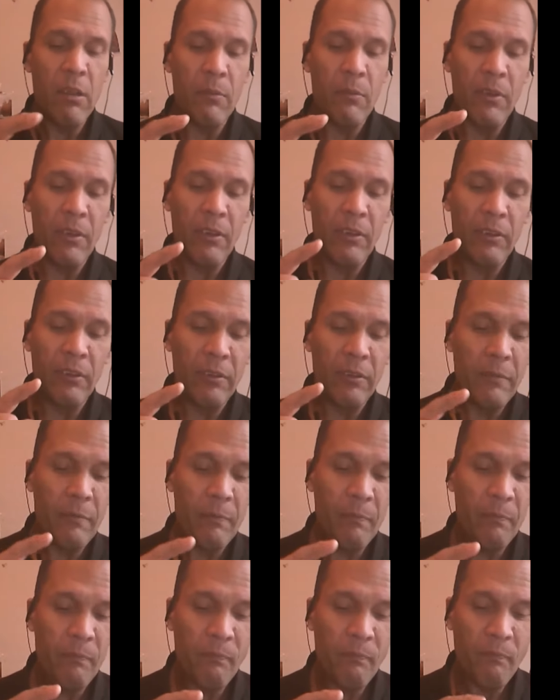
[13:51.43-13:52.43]
Anyways,
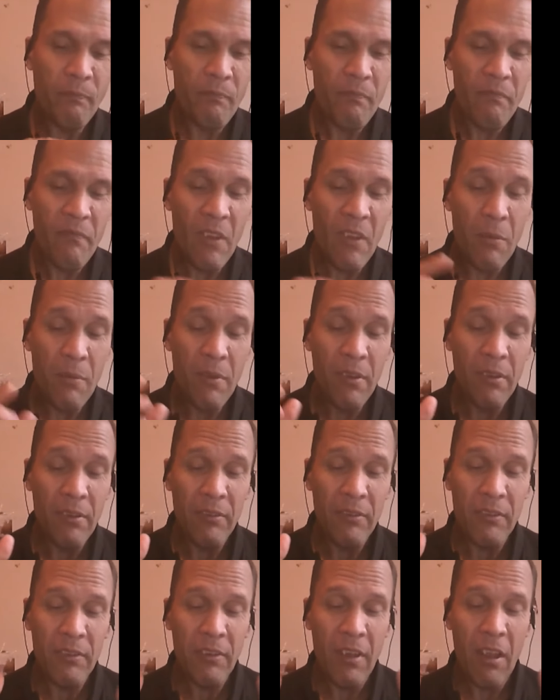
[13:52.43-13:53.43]
I mean,
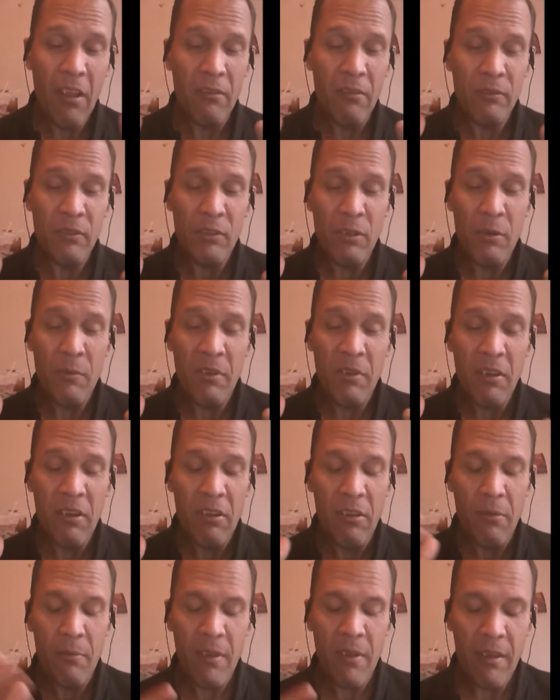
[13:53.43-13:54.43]
how stupid
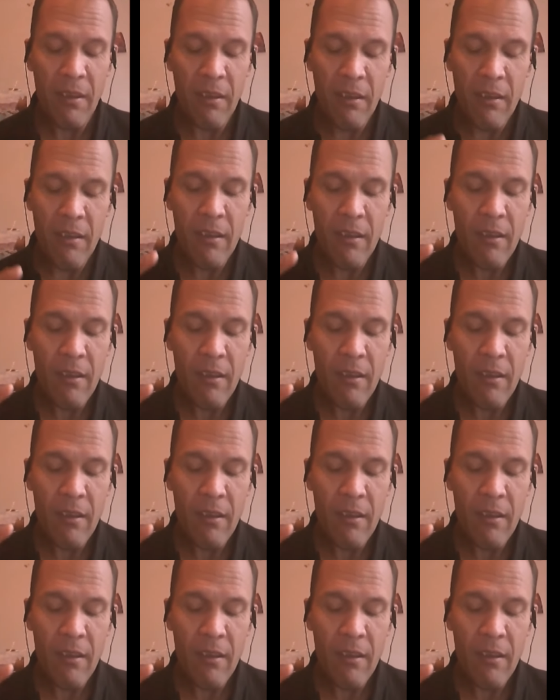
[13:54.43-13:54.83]
can you be?